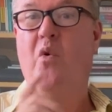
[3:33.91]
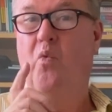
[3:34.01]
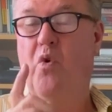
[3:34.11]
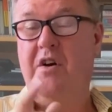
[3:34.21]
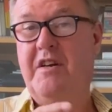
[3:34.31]

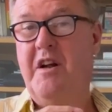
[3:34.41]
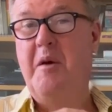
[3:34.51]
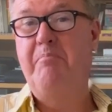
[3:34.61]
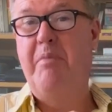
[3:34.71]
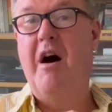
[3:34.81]
what can I
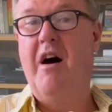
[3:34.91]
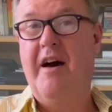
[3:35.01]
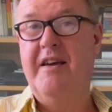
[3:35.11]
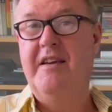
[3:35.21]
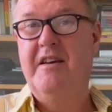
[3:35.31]

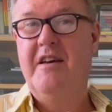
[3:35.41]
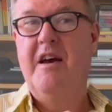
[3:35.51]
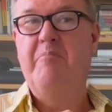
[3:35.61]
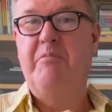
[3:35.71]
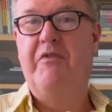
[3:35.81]
buy
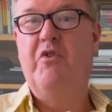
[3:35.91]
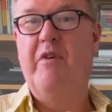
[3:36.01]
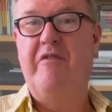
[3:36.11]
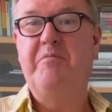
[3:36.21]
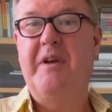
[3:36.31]
before
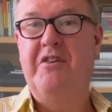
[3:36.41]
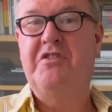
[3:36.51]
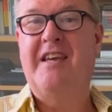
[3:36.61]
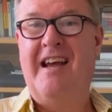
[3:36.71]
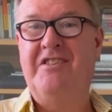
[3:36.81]
everybody else
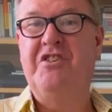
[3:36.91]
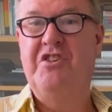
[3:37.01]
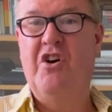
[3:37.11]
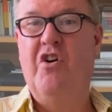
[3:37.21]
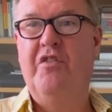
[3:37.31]
catches
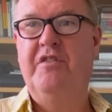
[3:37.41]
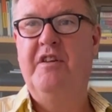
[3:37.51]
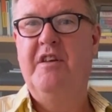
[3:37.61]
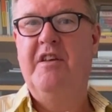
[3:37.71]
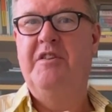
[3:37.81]
on
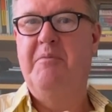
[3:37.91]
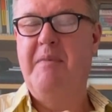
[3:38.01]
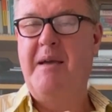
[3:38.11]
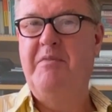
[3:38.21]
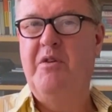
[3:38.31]
that
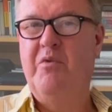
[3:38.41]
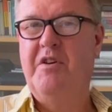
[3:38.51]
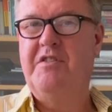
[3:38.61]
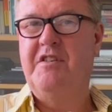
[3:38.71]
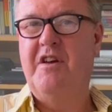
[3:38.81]
maybe the
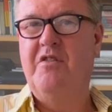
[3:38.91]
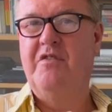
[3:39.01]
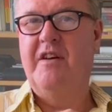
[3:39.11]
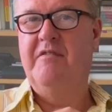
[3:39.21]
worst is over?